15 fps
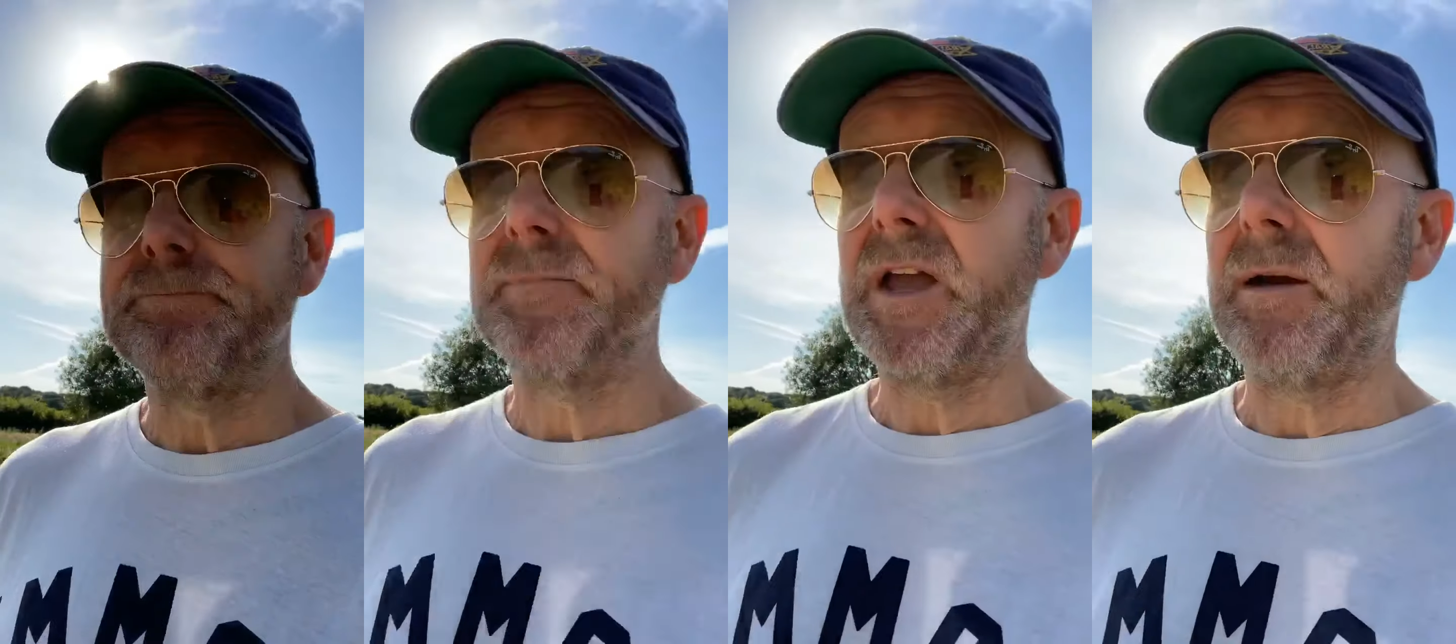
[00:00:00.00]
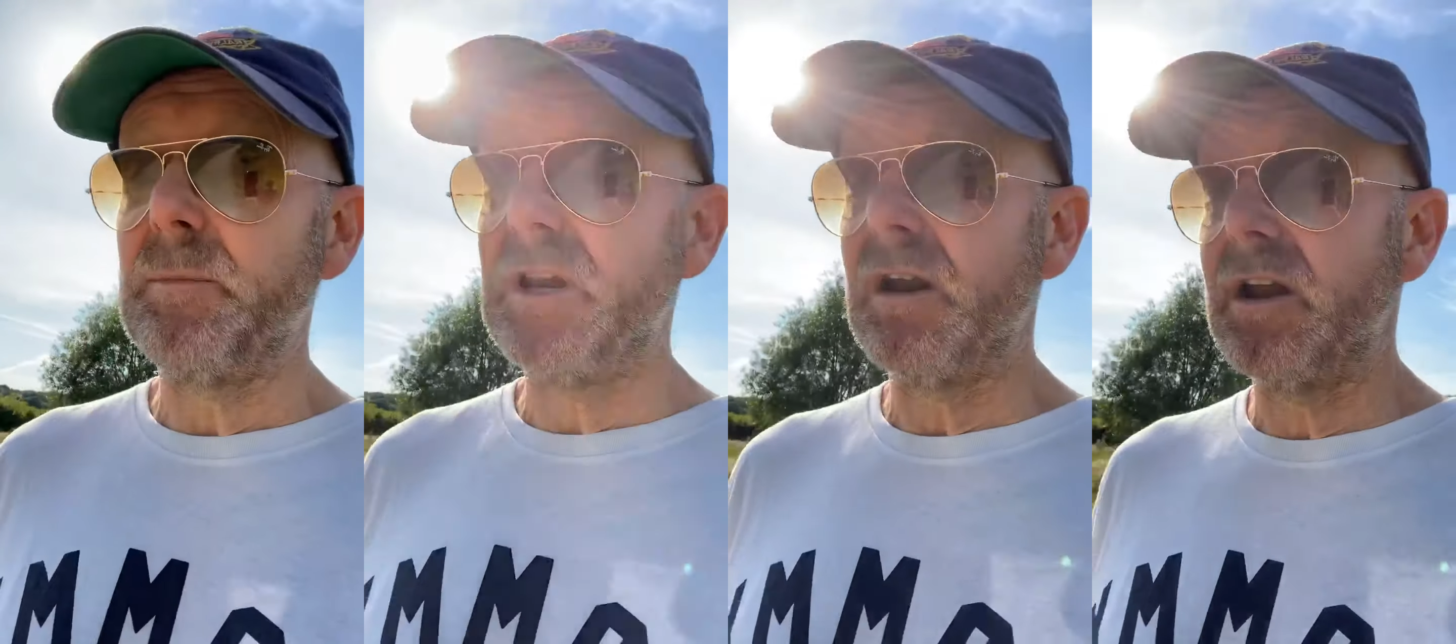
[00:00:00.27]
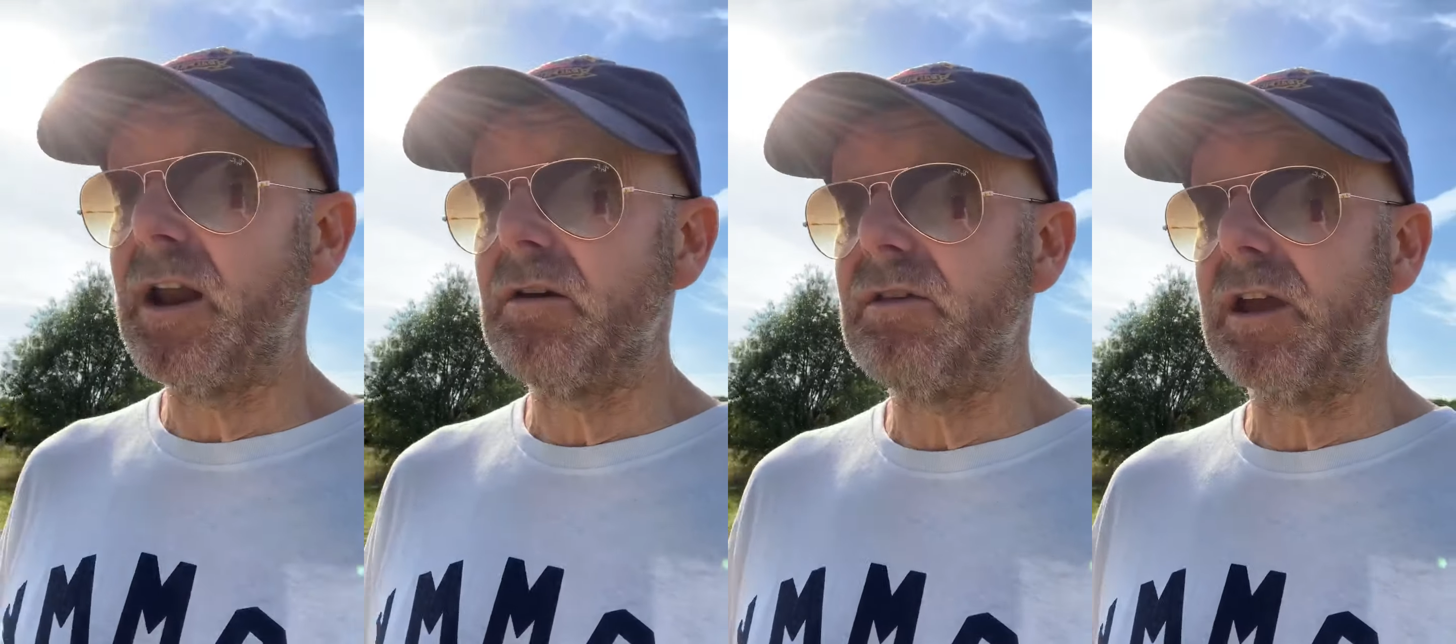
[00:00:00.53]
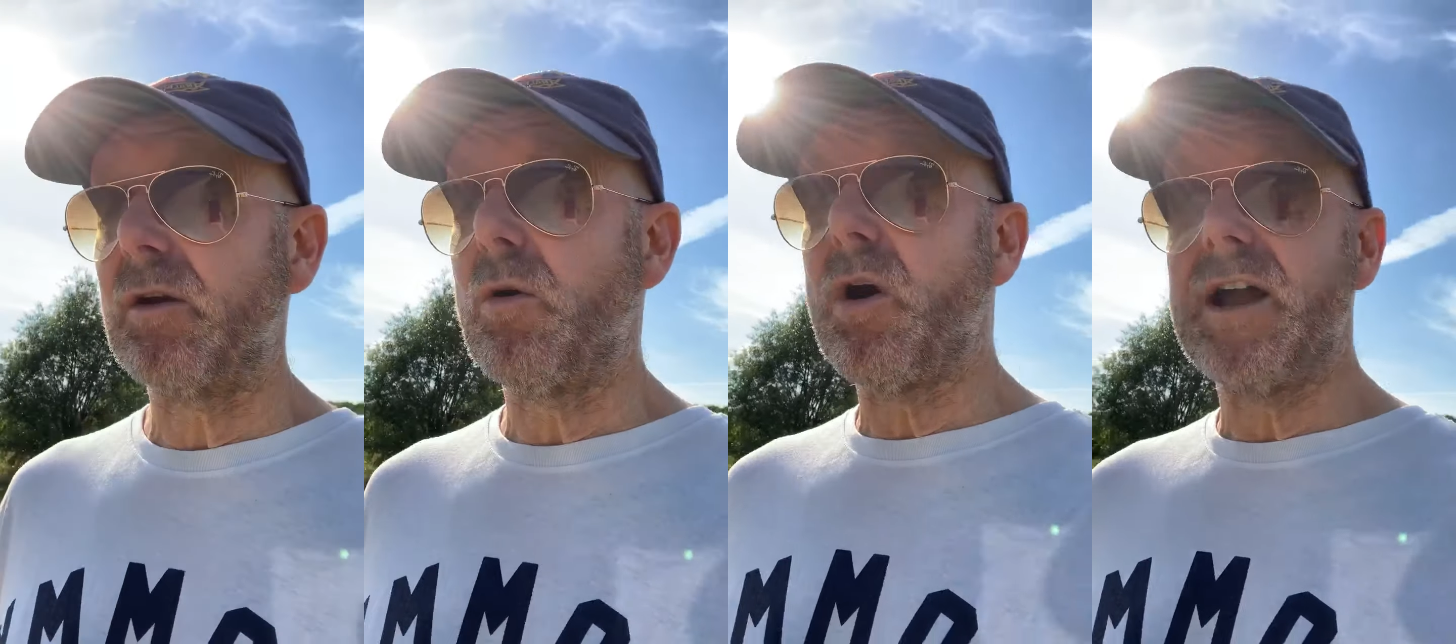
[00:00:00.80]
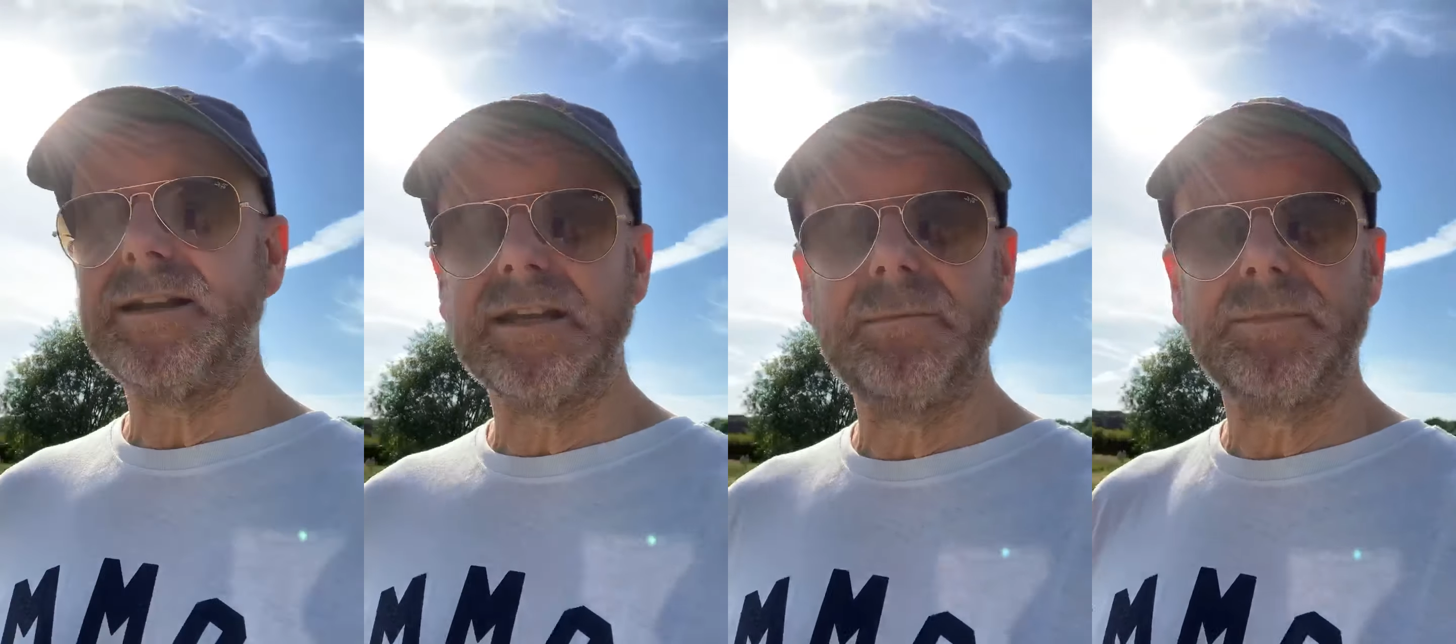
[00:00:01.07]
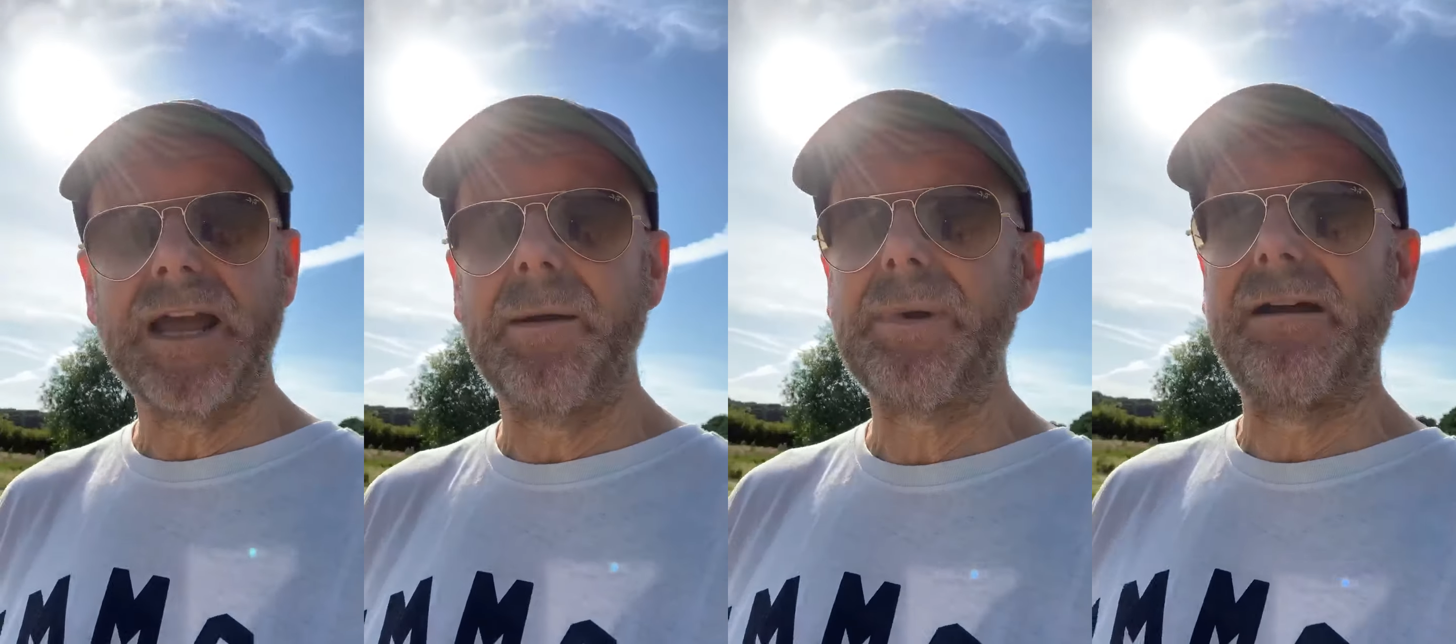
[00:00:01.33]
I mean, I know they're quite deep
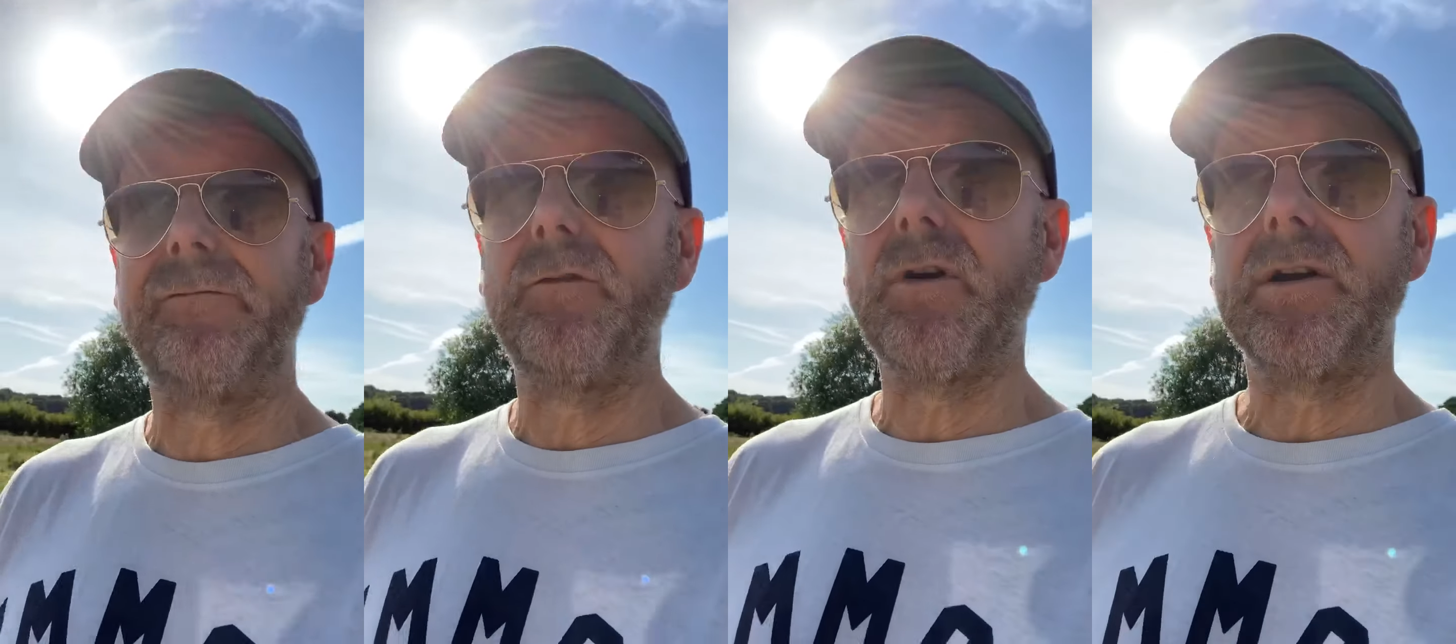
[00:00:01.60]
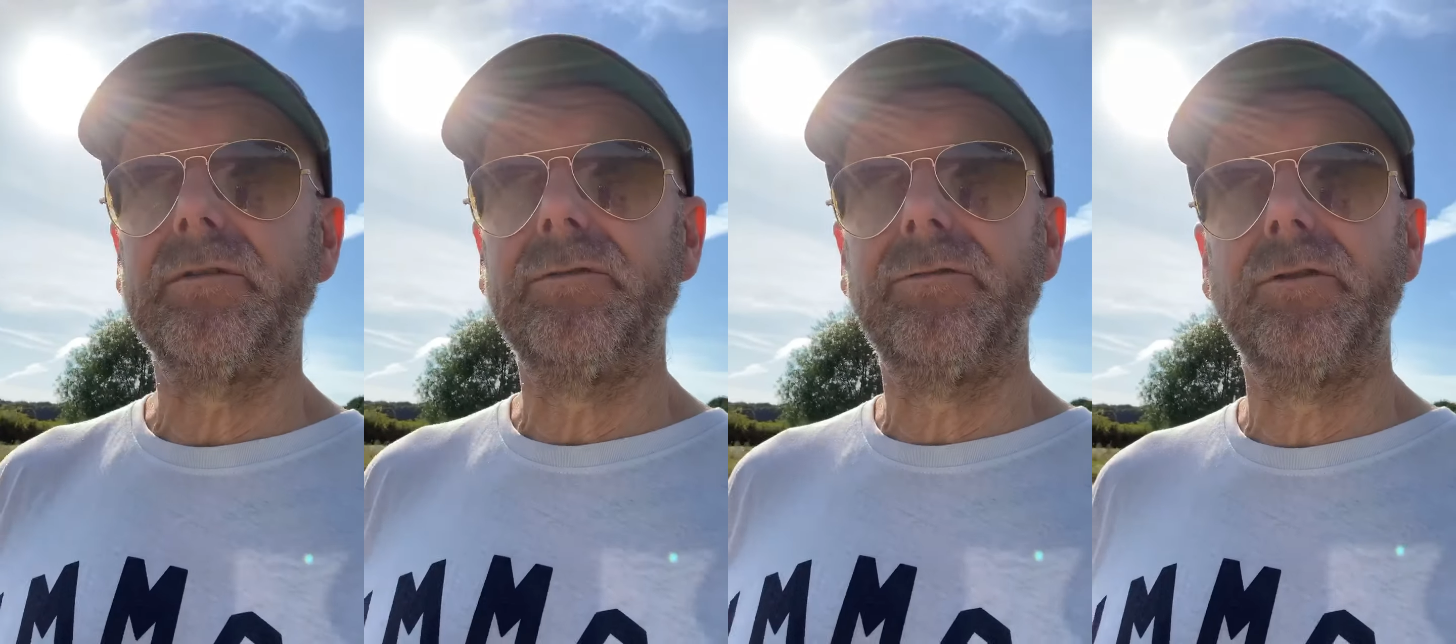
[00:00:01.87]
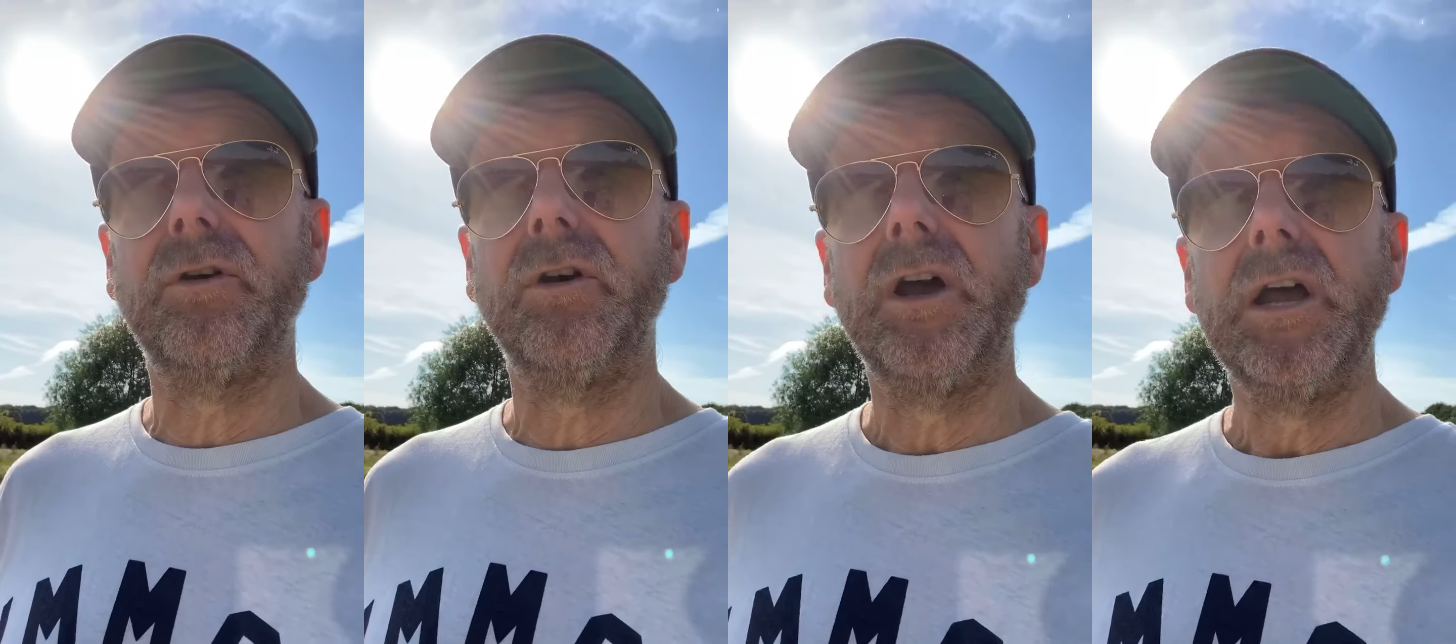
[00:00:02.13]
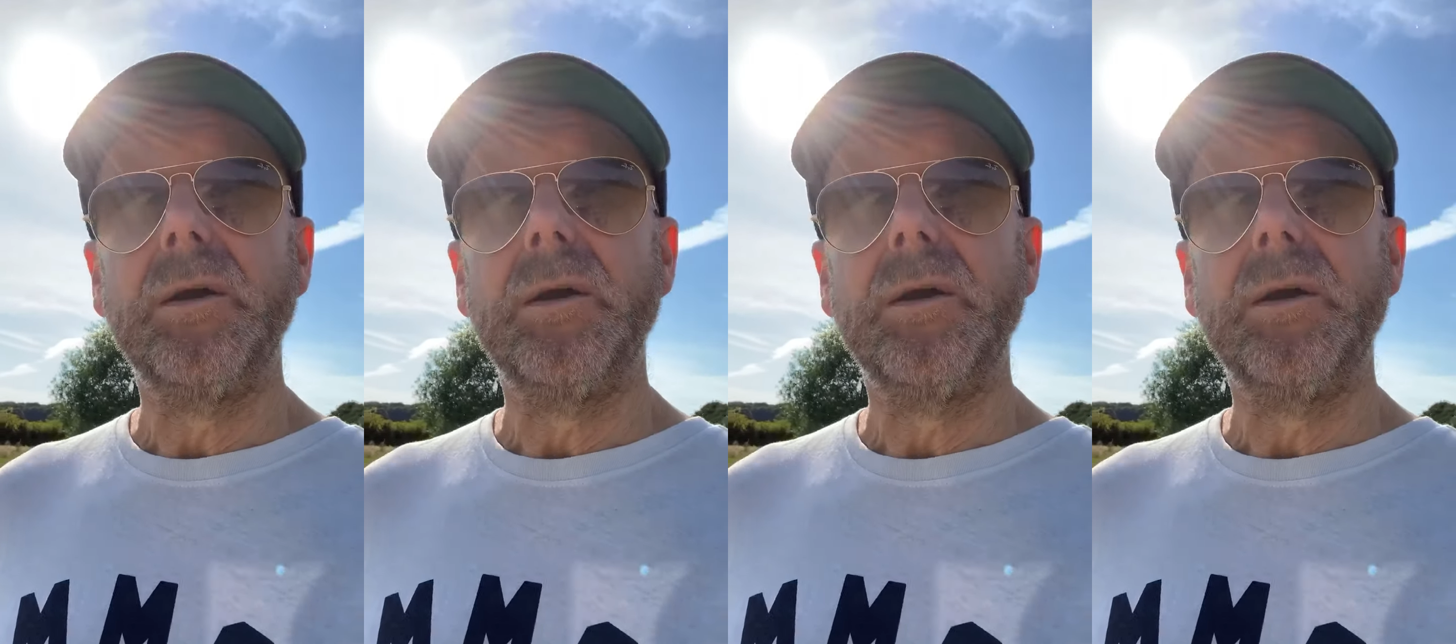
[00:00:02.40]
down, about 400 foot,